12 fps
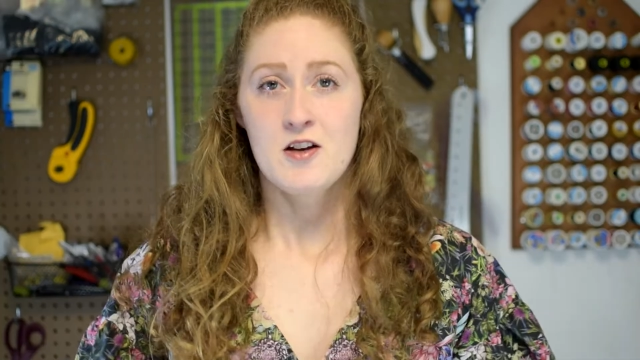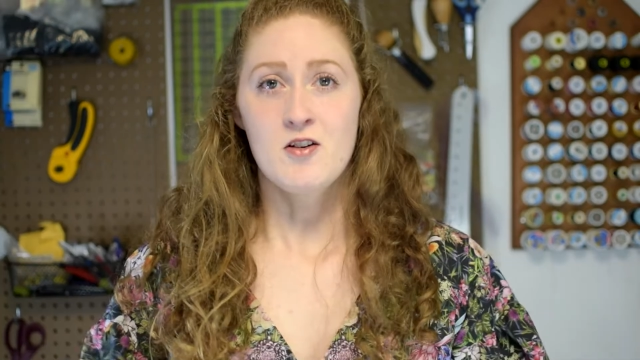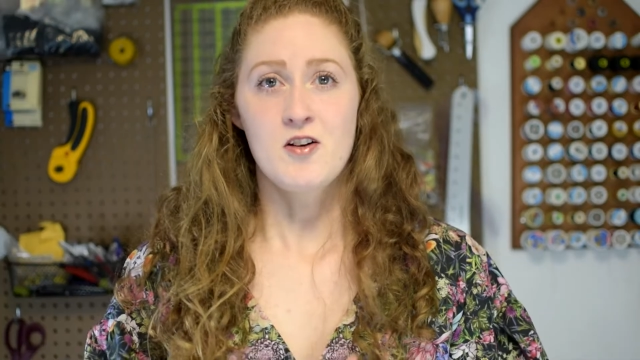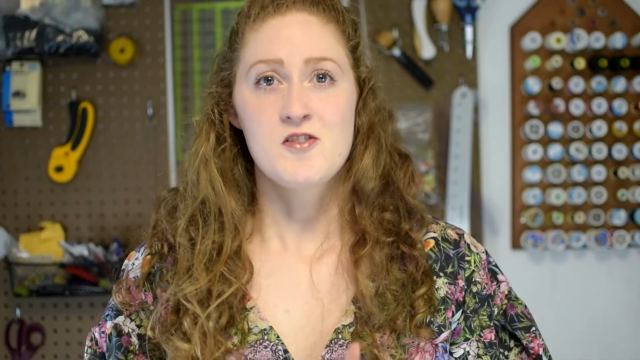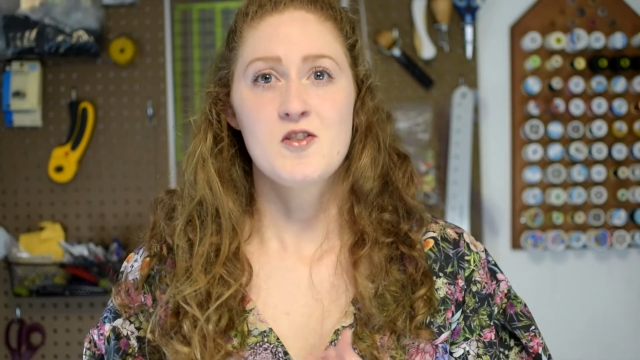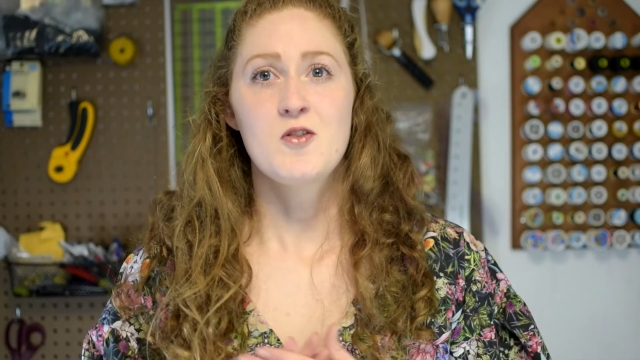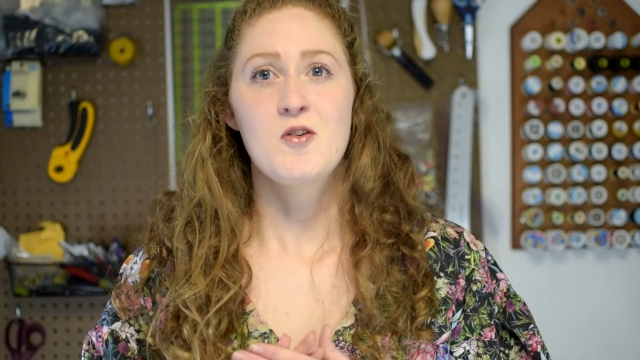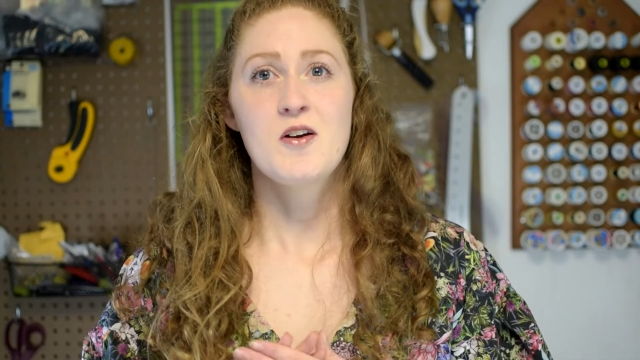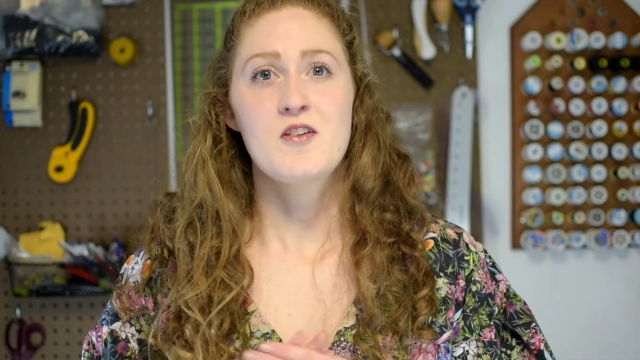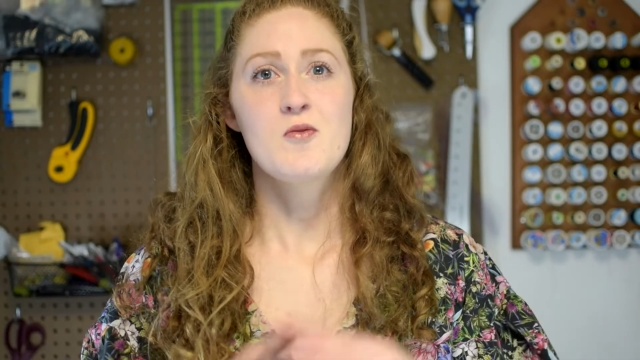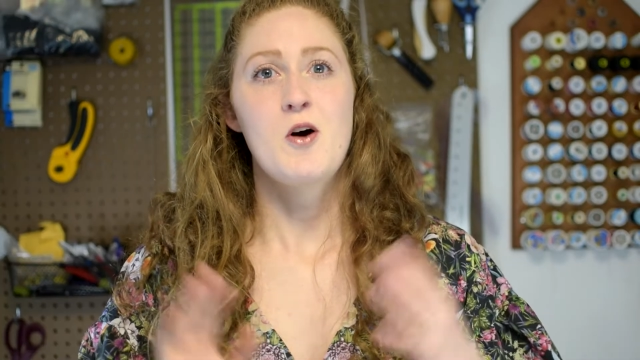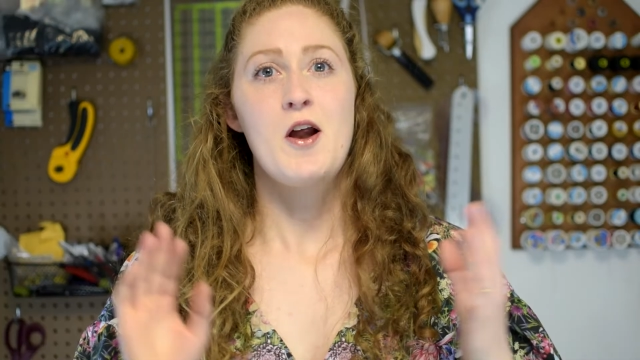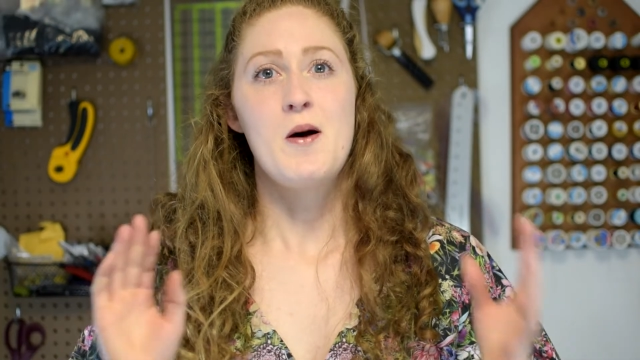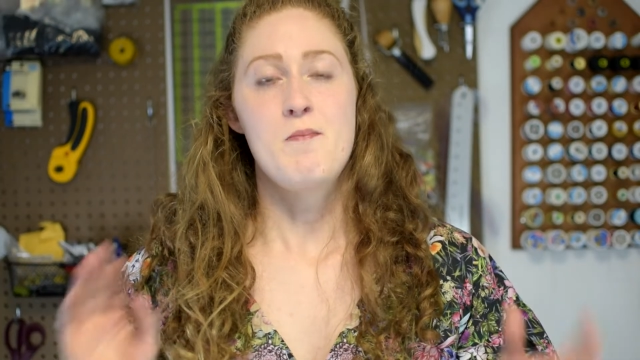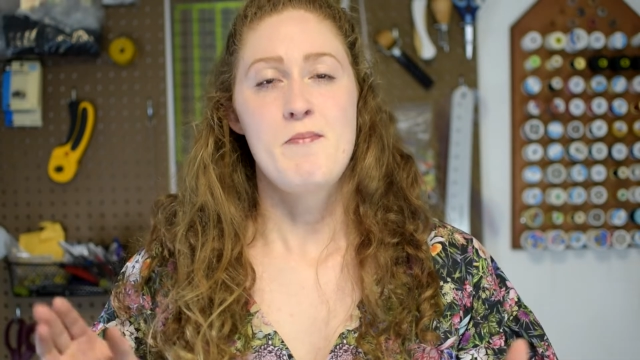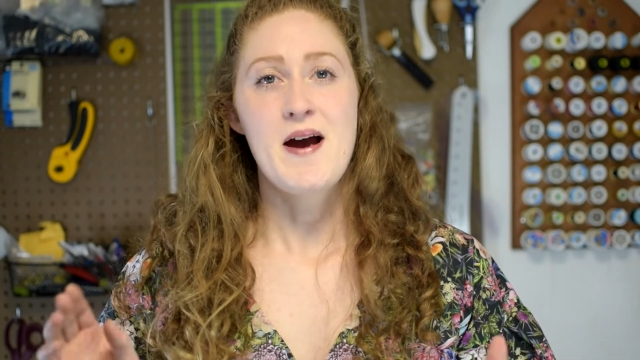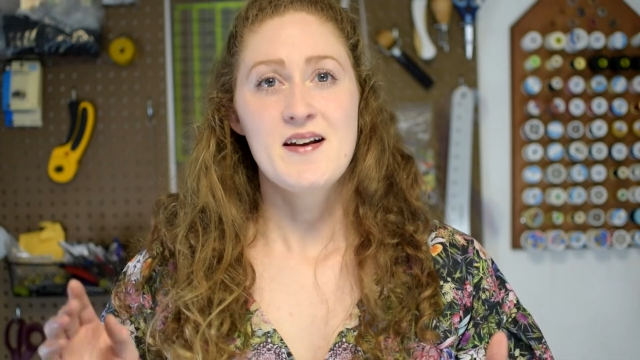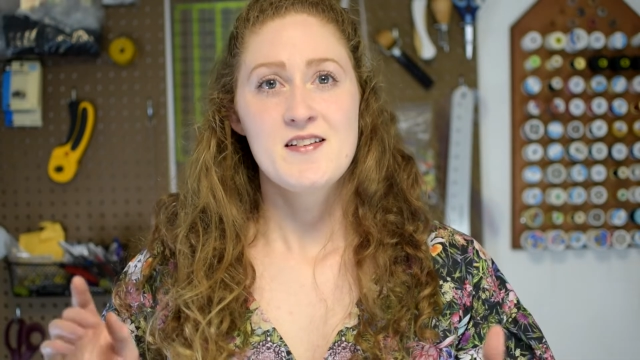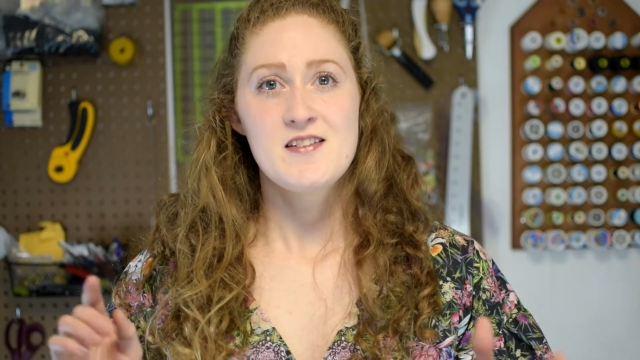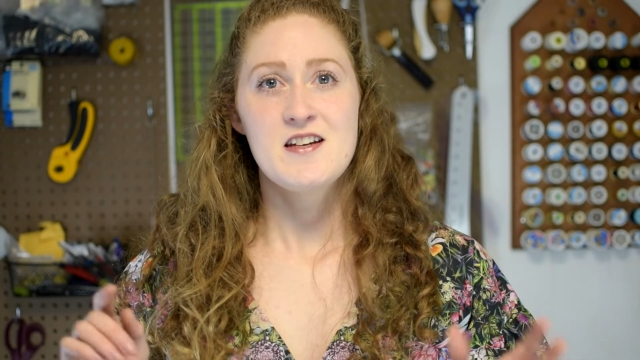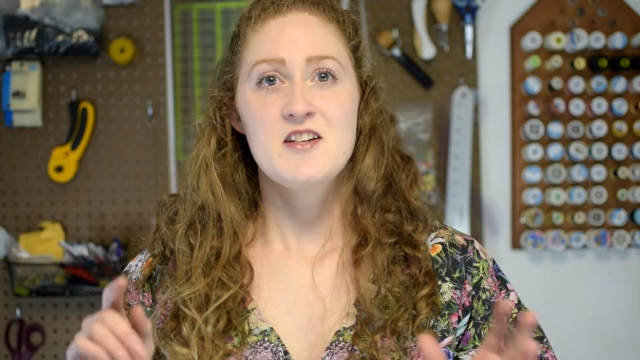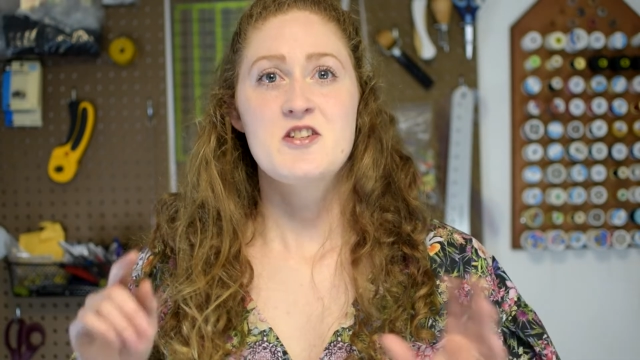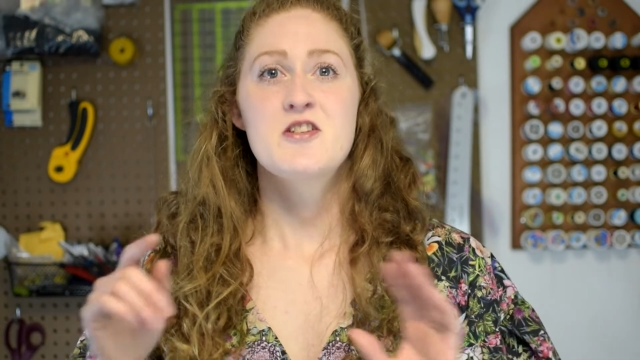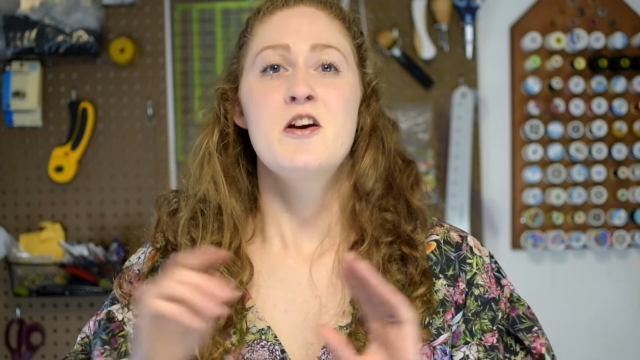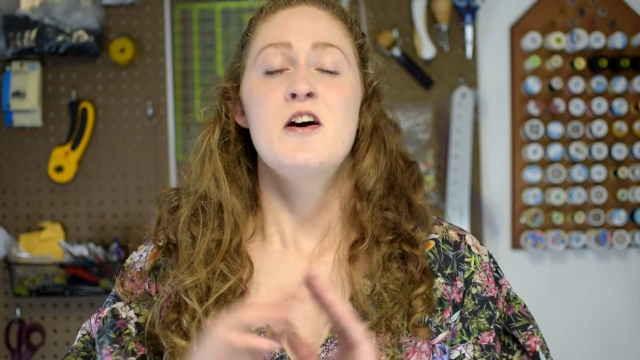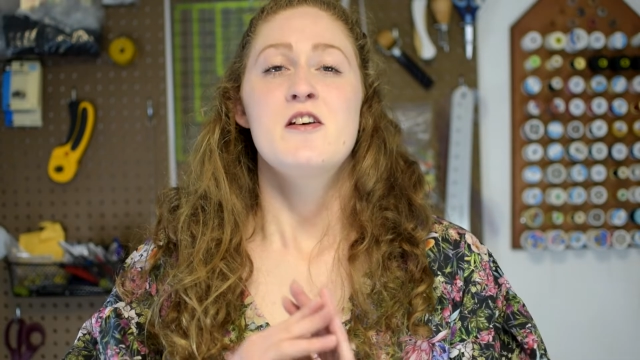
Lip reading: You're also going to want a back stitch